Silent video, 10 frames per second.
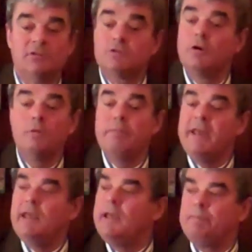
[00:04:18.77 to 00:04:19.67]
So
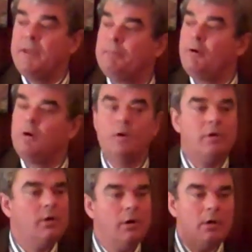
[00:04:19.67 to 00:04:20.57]
many people
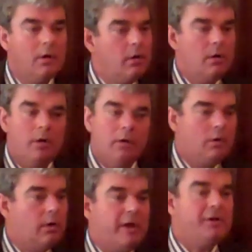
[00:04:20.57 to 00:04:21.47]

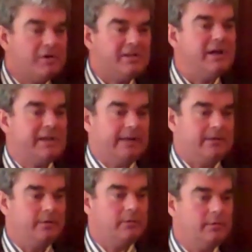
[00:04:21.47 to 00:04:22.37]
understand that.
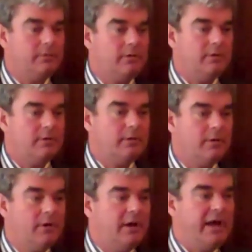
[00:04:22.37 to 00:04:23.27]

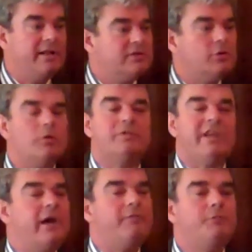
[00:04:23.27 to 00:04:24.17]
And so
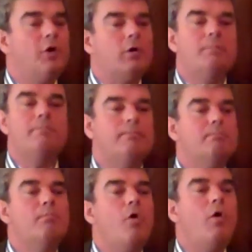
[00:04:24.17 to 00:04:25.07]
they have done
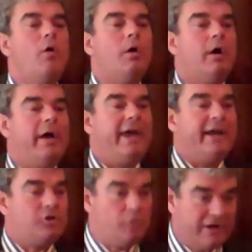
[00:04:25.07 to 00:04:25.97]
more
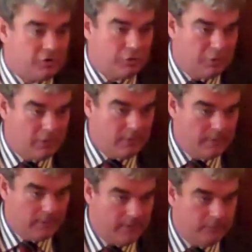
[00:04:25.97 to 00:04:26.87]
extraction
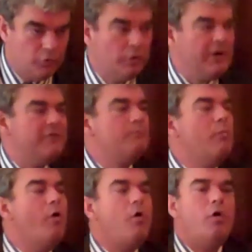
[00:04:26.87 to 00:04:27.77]
to give
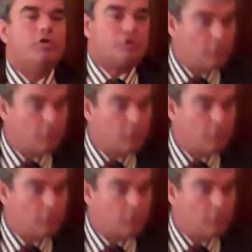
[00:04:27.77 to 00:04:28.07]
more